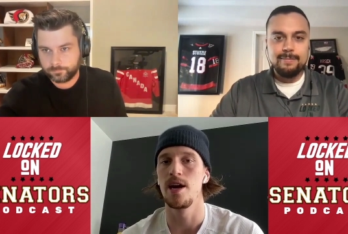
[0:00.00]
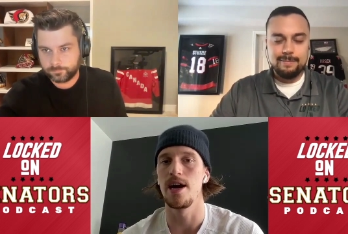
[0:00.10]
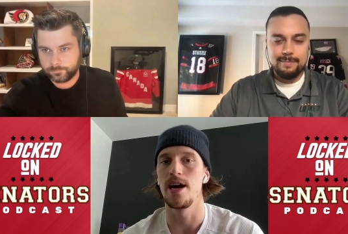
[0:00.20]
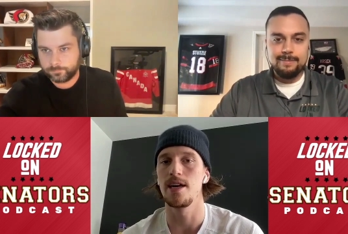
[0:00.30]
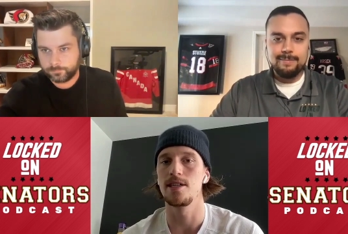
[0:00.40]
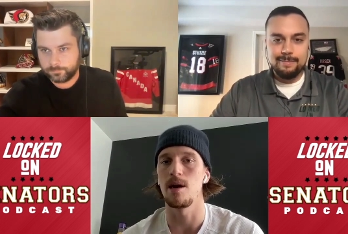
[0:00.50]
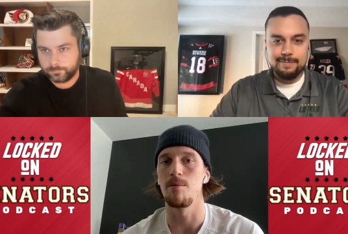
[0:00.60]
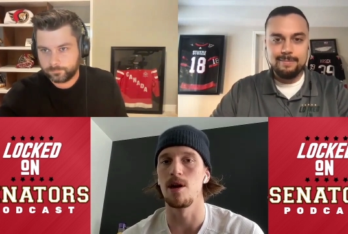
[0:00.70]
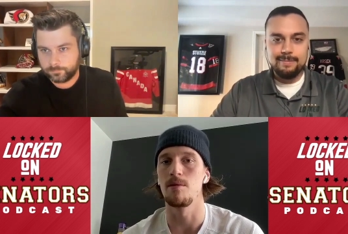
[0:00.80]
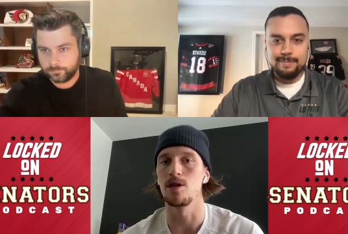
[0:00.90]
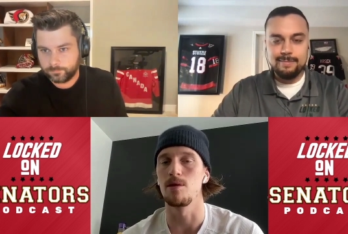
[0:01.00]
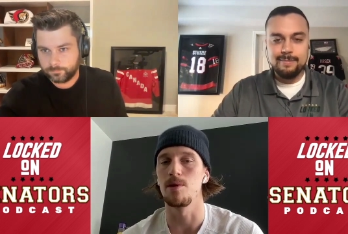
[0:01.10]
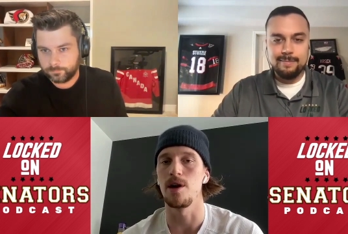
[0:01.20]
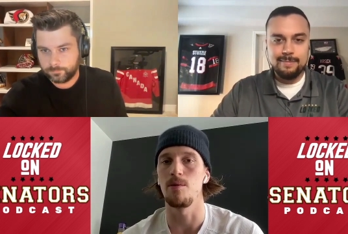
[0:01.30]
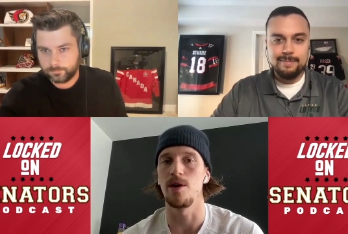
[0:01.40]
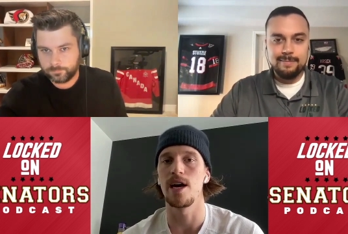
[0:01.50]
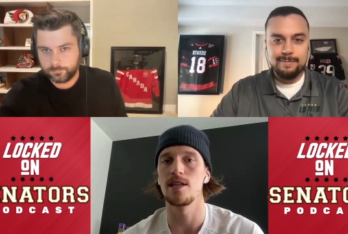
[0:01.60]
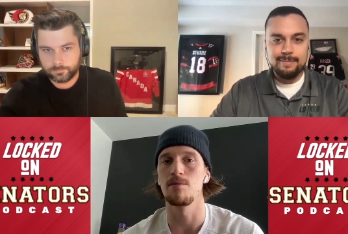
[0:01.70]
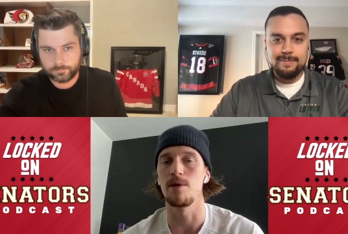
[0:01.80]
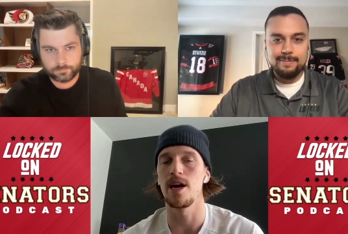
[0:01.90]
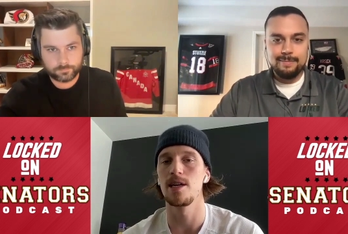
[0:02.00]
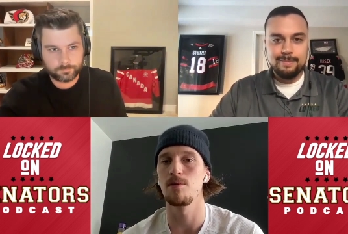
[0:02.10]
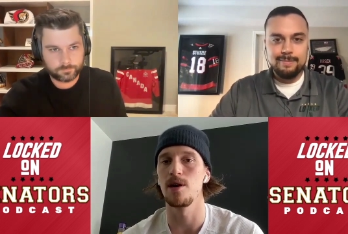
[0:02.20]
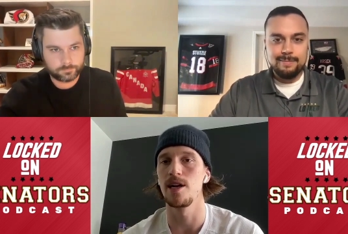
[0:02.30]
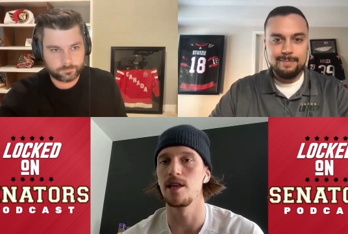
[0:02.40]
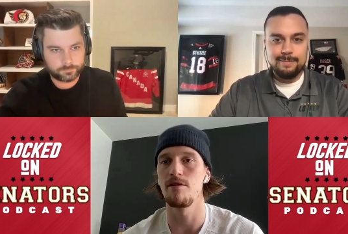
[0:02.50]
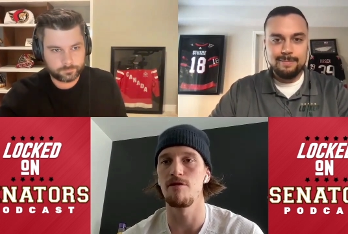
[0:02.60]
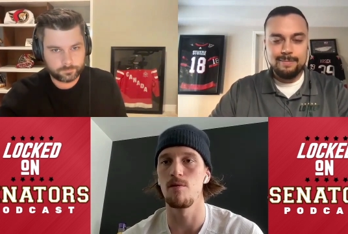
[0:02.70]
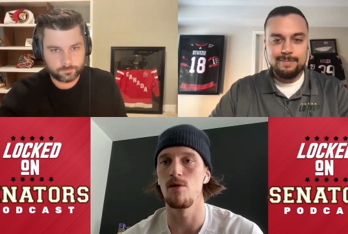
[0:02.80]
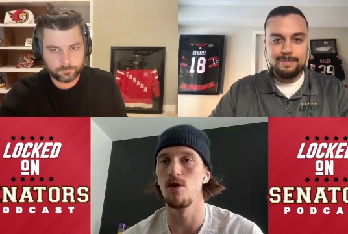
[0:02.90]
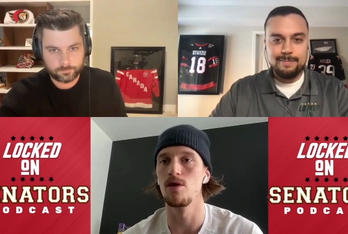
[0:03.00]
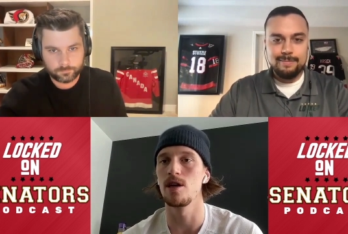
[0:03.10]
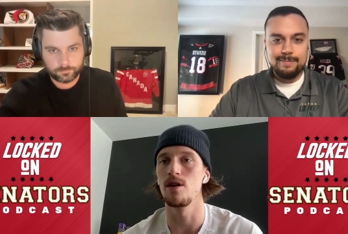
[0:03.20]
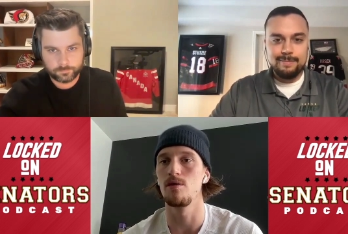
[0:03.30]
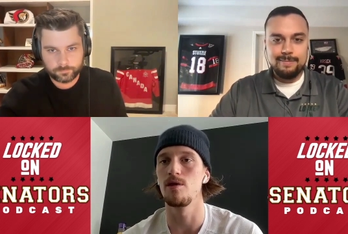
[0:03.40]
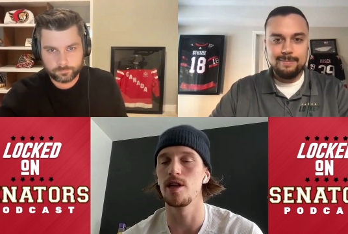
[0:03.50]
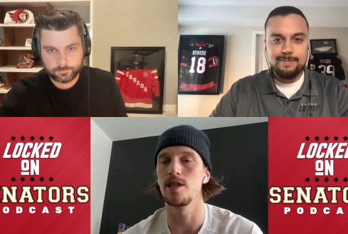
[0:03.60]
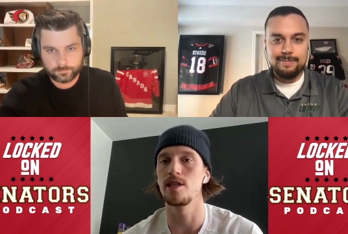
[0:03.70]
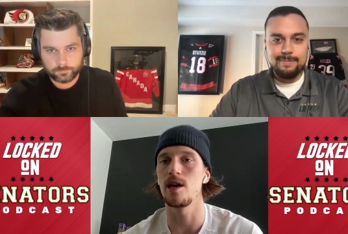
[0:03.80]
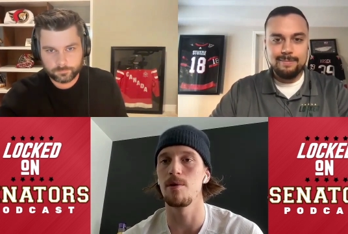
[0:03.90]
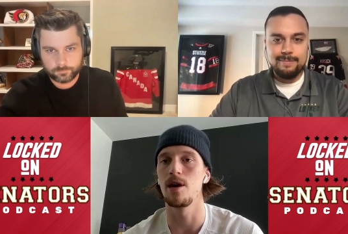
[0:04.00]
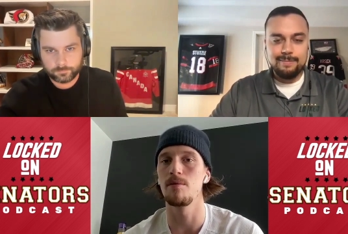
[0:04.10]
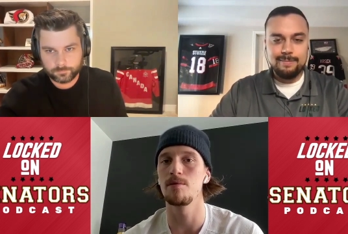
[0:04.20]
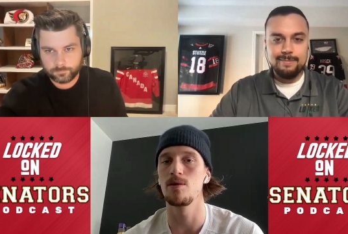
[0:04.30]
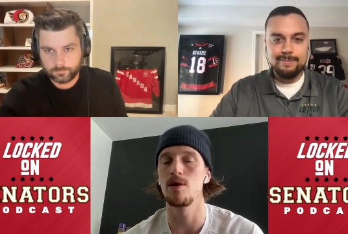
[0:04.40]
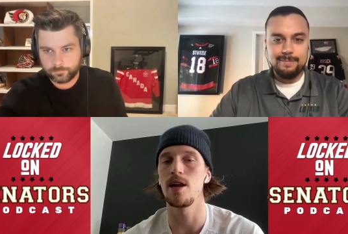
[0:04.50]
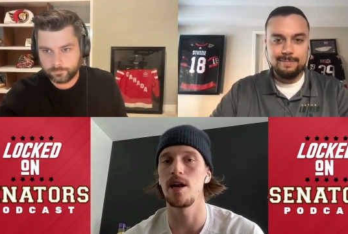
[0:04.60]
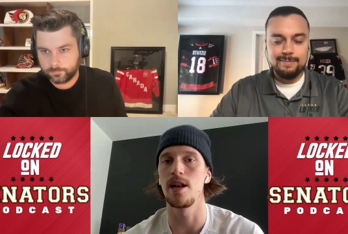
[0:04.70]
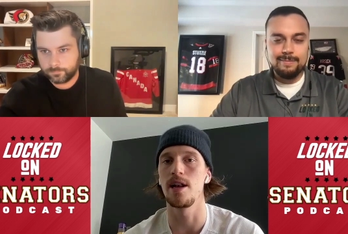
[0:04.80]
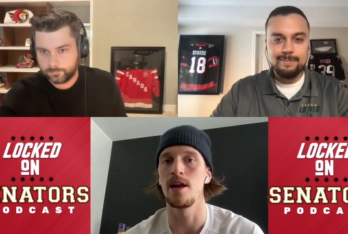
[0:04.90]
Speaker 1: uh, stepping up to the plate. We got some guys playing in different roles and are really stepping up to it.